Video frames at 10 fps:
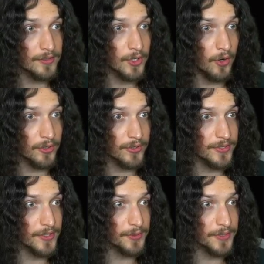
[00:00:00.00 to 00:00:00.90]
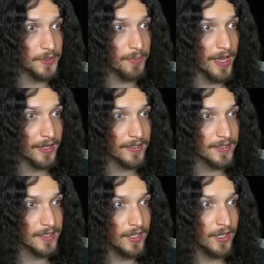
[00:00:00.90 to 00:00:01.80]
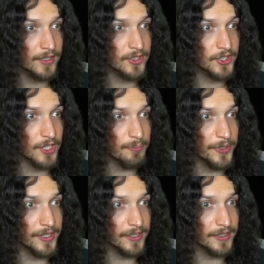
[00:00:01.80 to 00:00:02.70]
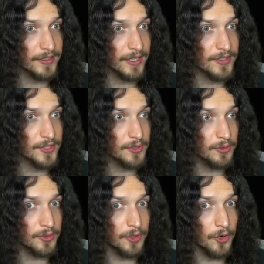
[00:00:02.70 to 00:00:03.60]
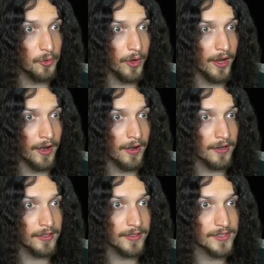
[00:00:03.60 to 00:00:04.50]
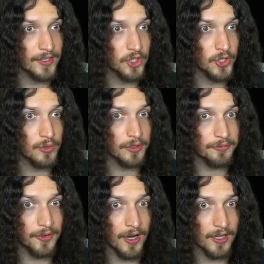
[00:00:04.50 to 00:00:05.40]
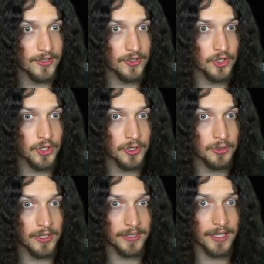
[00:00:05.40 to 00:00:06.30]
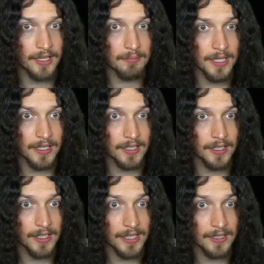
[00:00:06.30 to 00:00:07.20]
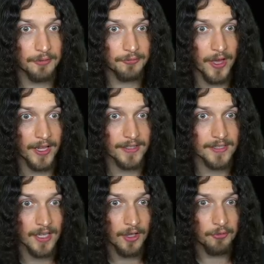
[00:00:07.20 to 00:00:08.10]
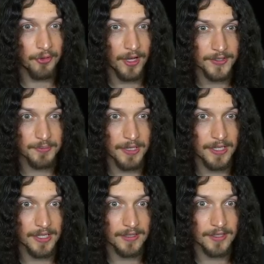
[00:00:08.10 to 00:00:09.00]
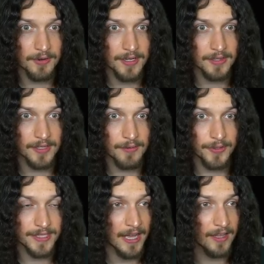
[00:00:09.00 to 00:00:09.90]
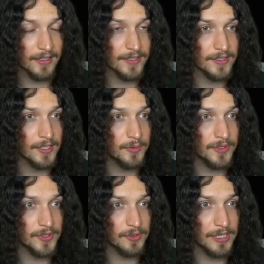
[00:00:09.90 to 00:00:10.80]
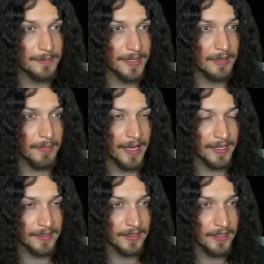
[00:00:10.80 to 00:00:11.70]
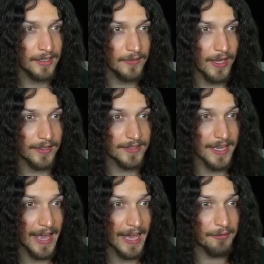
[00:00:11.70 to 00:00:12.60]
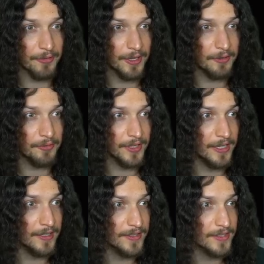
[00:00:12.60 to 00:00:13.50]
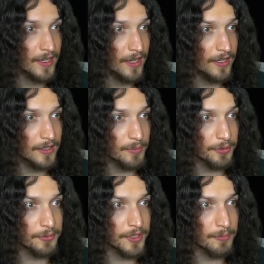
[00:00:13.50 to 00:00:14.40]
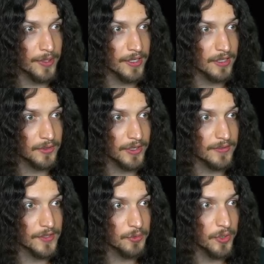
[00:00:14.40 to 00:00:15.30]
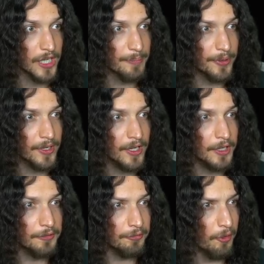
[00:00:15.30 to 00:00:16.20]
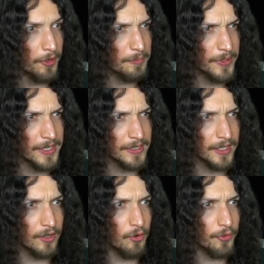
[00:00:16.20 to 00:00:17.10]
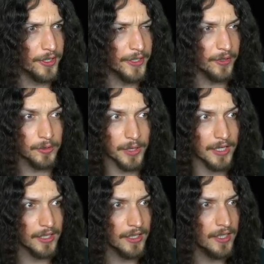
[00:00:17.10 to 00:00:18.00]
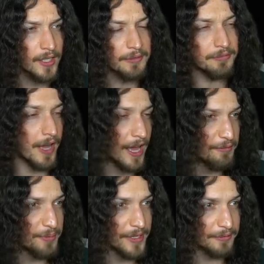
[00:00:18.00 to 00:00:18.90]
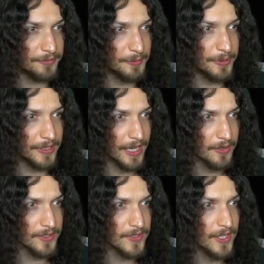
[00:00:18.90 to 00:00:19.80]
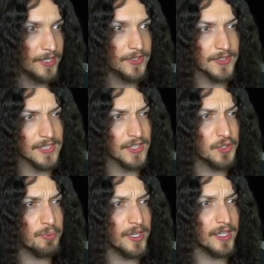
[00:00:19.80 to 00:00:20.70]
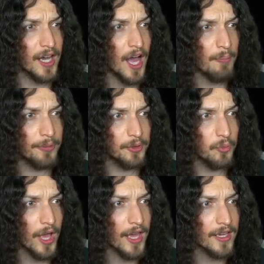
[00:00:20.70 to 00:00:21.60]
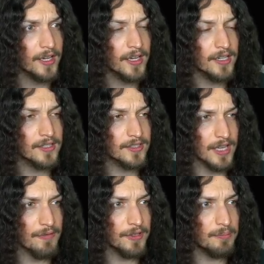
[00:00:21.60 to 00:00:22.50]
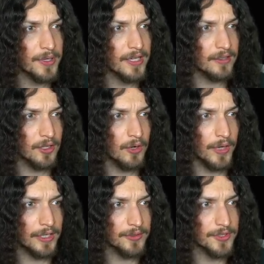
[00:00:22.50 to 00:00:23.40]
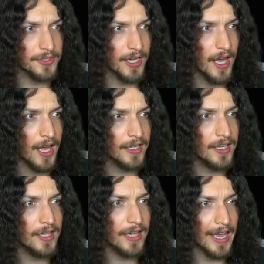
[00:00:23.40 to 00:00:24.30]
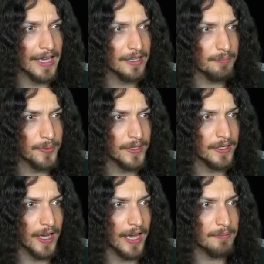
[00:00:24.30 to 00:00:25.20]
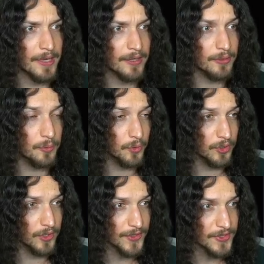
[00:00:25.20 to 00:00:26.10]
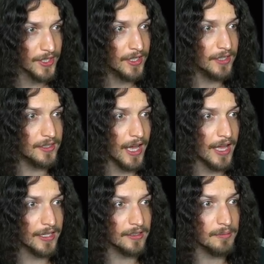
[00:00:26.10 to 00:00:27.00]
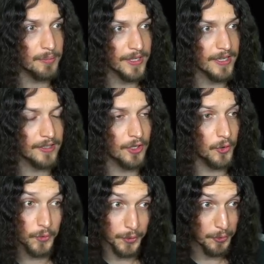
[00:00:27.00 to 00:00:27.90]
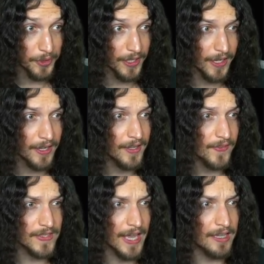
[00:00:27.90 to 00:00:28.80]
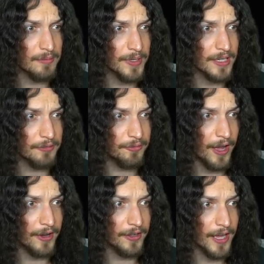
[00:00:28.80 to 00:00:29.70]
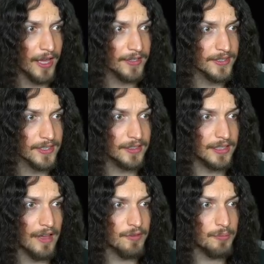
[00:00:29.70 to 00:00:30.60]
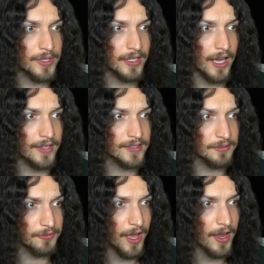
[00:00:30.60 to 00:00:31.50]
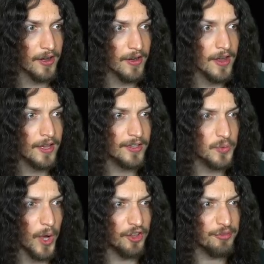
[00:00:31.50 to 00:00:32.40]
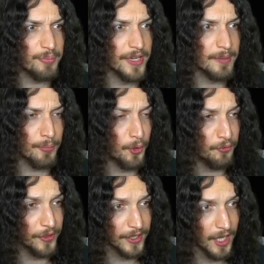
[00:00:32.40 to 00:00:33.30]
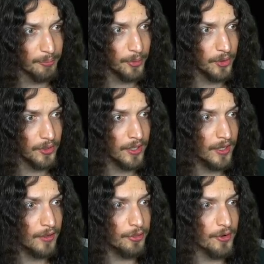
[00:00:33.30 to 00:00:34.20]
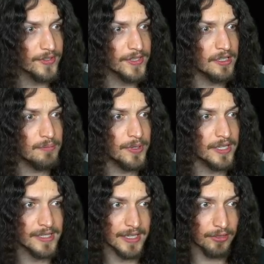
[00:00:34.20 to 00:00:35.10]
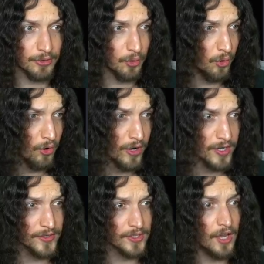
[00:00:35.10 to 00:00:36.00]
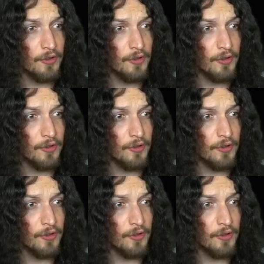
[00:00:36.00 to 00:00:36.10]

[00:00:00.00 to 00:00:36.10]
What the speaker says: Total disrespect. Jumping gets you nowhere. You can see true or false. True, again, meaning in fight. False meaning during the fatality sequence, so keep that in mind. That is half of the hints. Number 3 being clean sweep. 4 being get over here already. 5 being flipping out. 6 being up and away. 7 being no elder god. 8 being I make the rules. 9 being no Luna. 10 being fire and ice. 11 being ice and fire. 12 being perfect couple. 13 being get the horns.